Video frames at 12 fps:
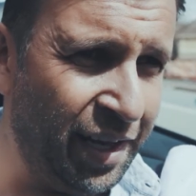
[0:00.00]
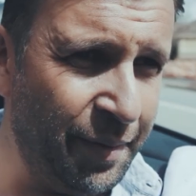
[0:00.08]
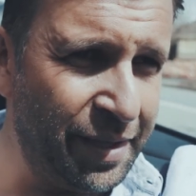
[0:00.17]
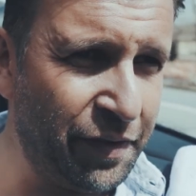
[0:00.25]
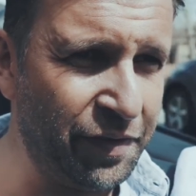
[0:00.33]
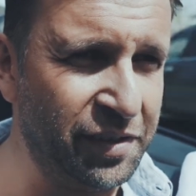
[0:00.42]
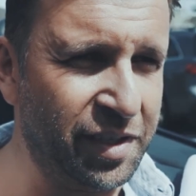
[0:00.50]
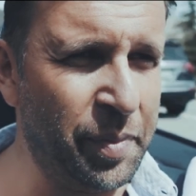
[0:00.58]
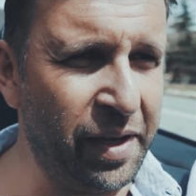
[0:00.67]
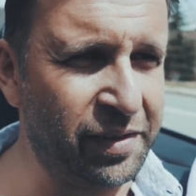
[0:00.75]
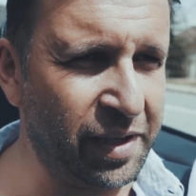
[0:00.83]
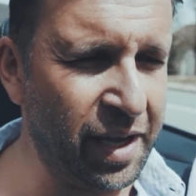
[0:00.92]
A little bit different to the
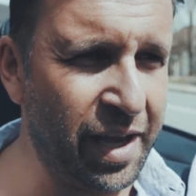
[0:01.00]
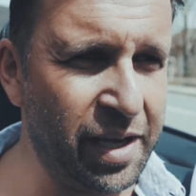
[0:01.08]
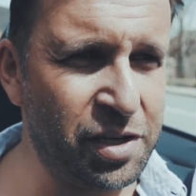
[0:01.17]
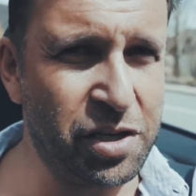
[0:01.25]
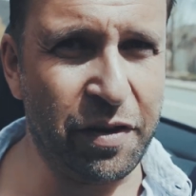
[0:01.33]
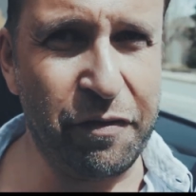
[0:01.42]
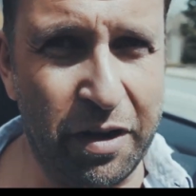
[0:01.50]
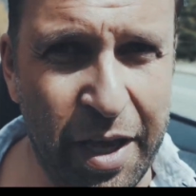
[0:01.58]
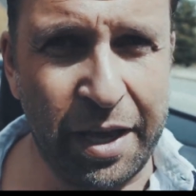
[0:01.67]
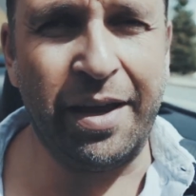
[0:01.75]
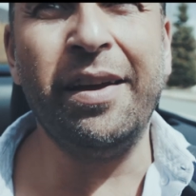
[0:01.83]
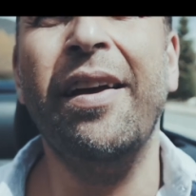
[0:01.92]
piece of cake
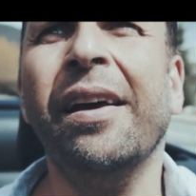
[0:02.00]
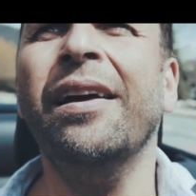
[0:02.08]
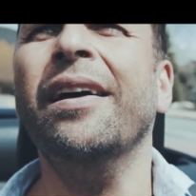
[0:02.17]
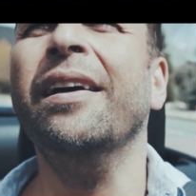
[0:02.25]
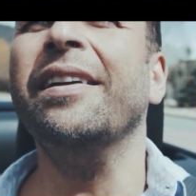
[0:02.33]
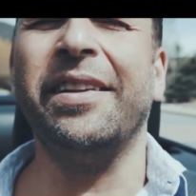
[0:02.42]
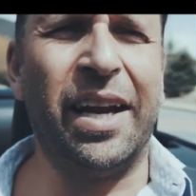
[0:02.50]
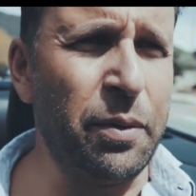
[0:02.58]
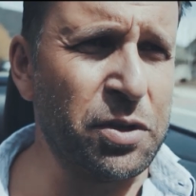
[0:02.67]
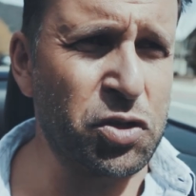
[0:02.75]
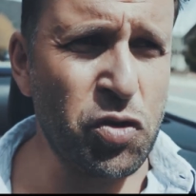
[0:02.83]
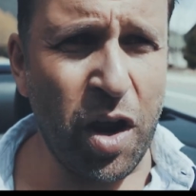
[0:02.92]
Chevrolet that I
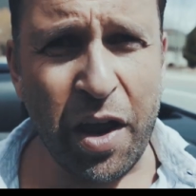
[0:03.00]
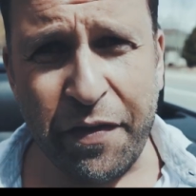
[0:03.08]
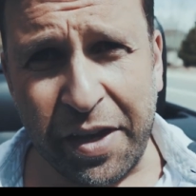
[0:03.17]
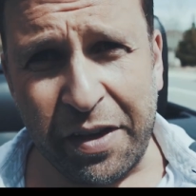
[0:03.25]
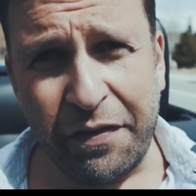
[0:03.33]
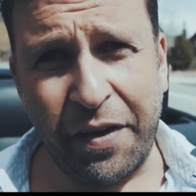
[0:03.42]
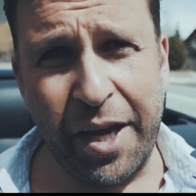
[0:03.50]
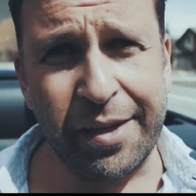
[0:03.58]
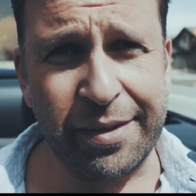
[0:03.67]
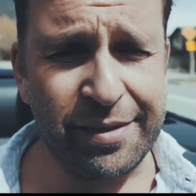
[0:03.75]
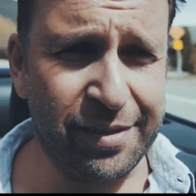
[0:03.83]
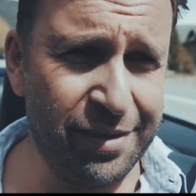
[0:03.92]
was driving in
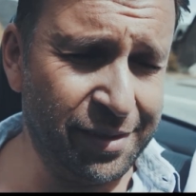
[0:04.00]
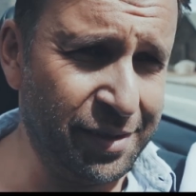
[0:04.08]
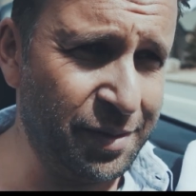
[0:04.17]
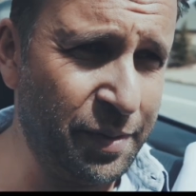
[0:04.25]
Vegas.